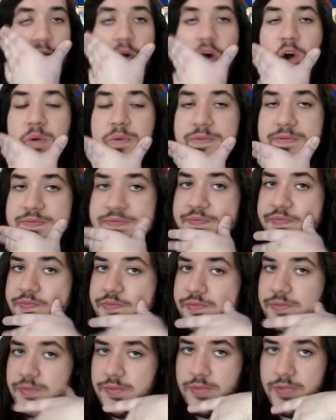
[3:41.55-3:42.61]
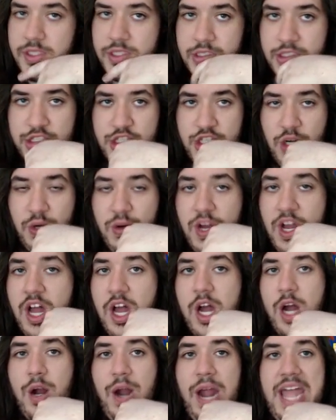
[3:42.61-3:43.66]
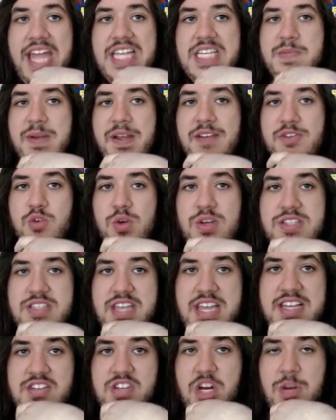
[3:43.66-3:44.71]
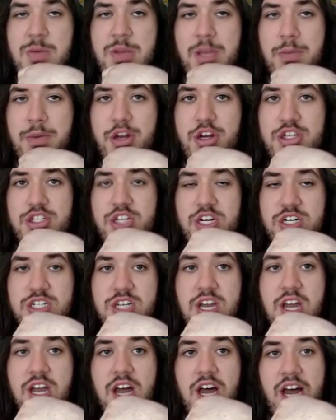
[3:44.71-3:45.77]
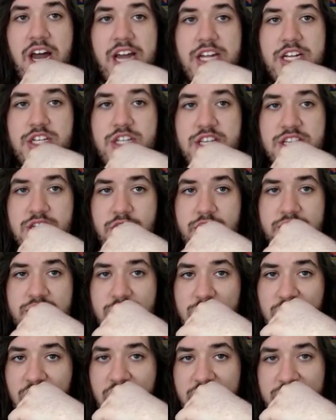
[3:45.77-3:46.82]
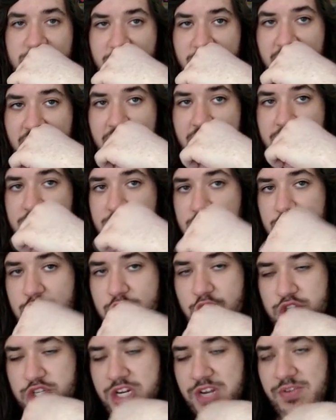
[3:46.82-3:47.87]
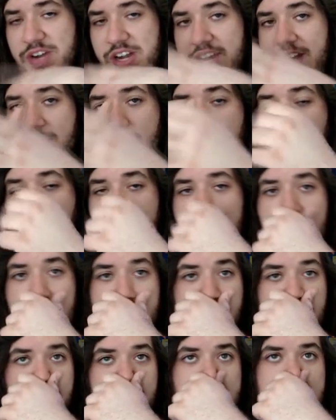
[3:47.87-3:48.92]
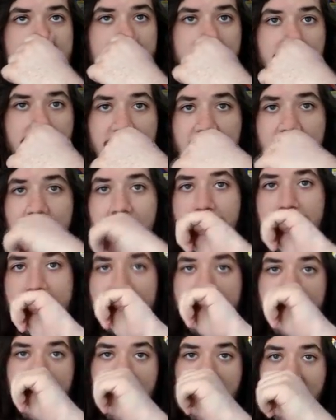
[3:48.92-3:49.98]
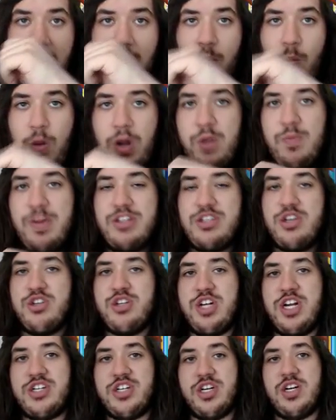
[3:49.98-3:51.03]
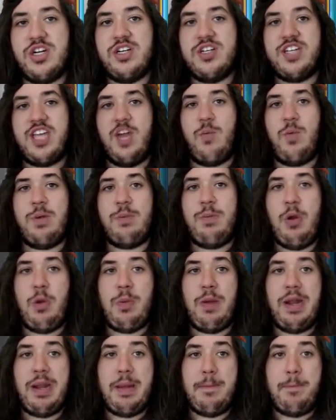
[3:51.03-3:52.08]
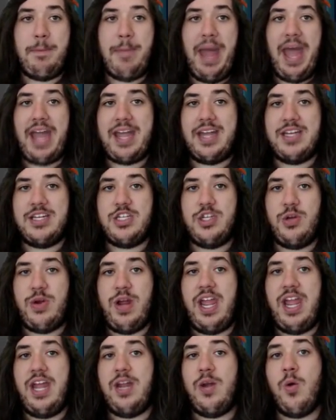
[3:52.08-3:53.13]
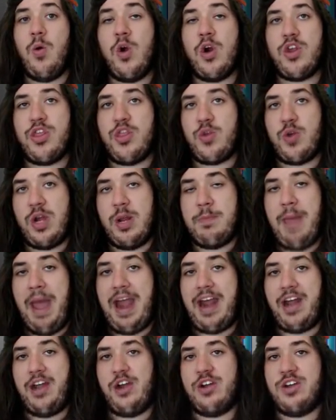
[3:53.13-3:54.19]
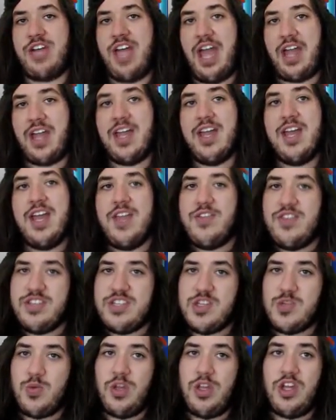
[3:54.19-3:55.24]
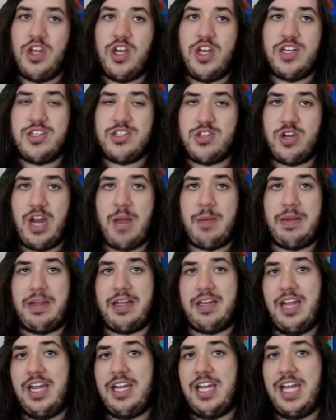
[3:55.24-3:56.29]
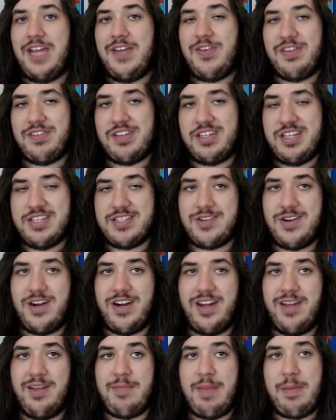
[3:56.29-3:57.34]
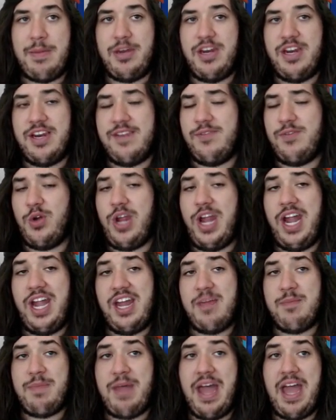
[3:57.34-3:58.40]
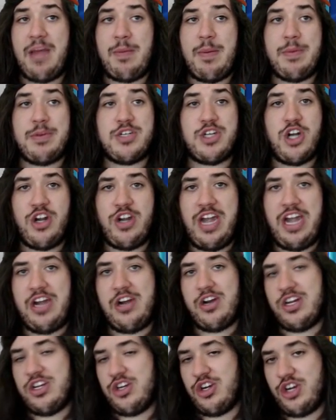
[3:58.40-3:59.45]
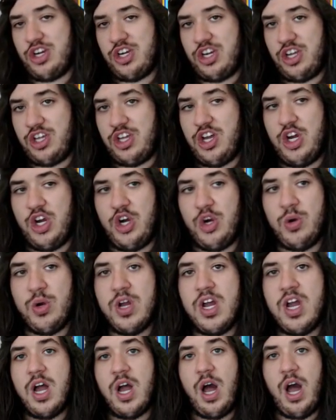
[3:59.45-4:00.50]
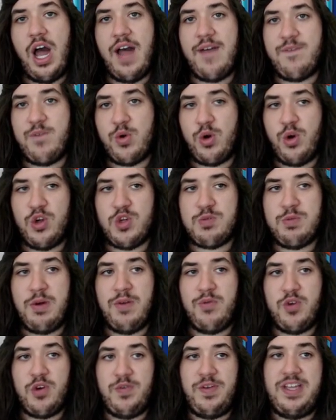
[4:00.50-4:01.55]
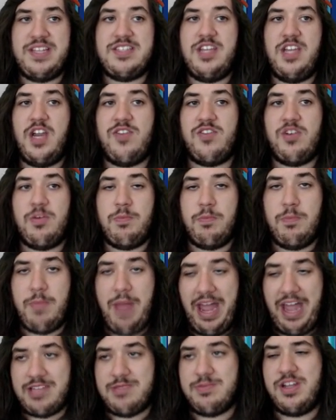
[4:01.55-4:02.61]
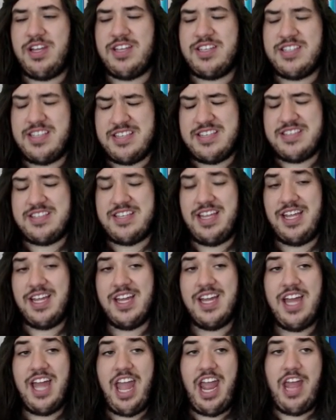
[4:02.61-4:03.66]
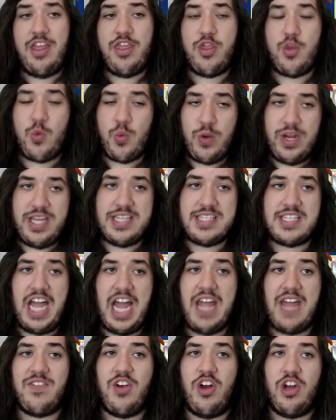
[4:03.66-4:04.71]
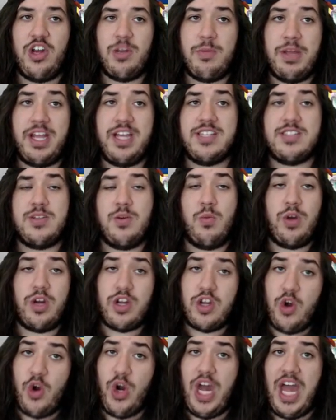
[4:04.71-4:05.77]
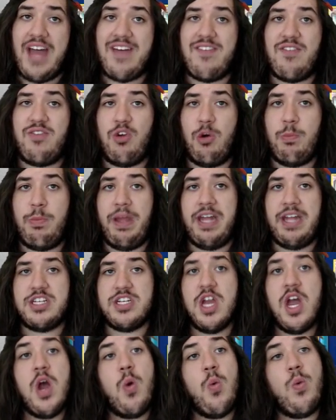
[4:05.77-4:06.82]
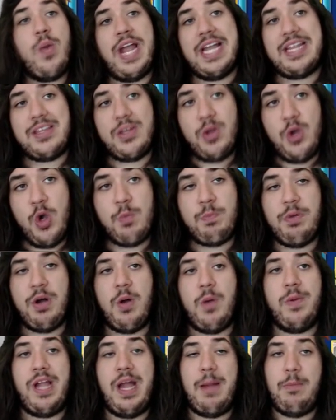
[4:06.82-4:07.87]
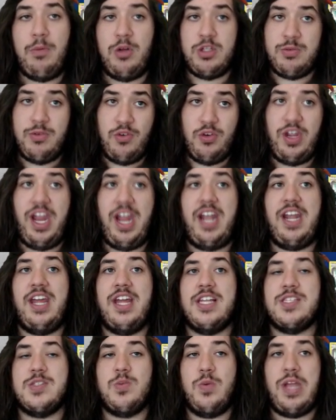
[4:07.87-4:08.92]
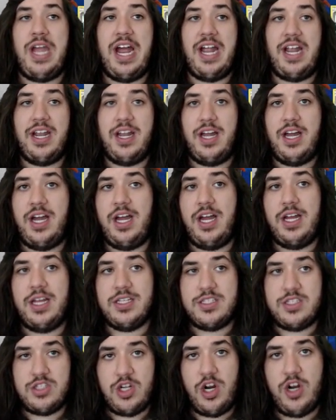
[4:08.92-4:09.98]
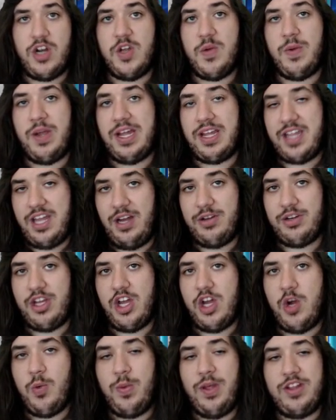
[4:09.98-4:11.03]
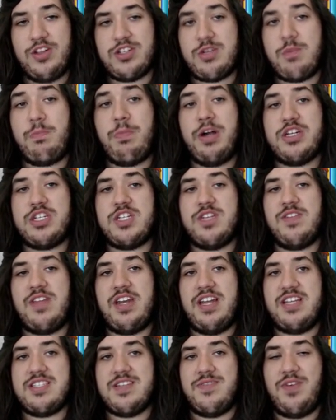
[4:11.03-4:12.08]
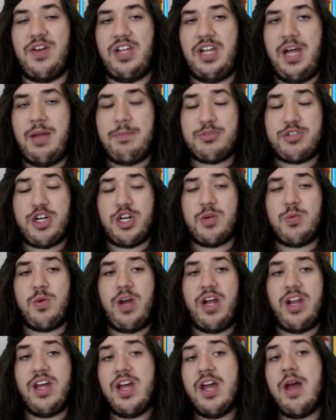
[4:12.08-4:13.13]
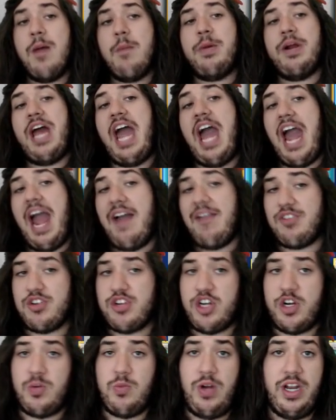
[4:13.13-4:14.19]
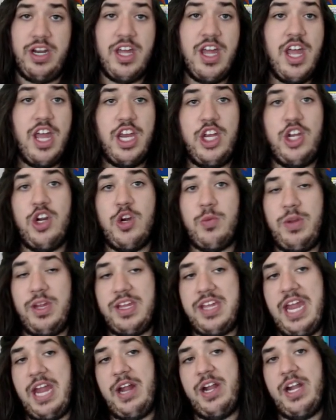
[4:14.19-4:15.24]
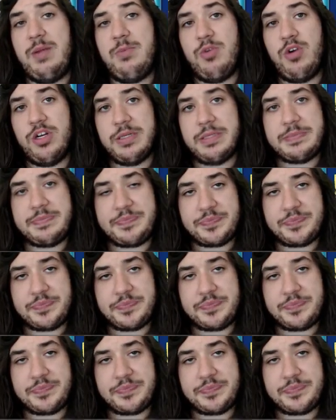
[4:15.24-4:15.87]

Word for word: on. So our ace spec of choice is going to be Computer Search. Discard 2 cards in your hand, search deck for any card, and put it into your hand. 1 Rescue Stretcher to get 1 Pokemon back into your hand, or 3 back in your deck. This is really good. Just grab like Lele if you have to discard it. Maybe you need a Volcanion back, maybe a Turtonator, you're good to go. 4 Ultra Ball, 4 VS Seeker for maximum consistency, and 3 Skyfield because we're going to have a full bench. We got the Hoopa, we got multiple Volcanions, we got Staryu, we got Keldeo. There's a bunch of stuff that needs to fill up turn 1, but after turn 1, you don't really care anymore,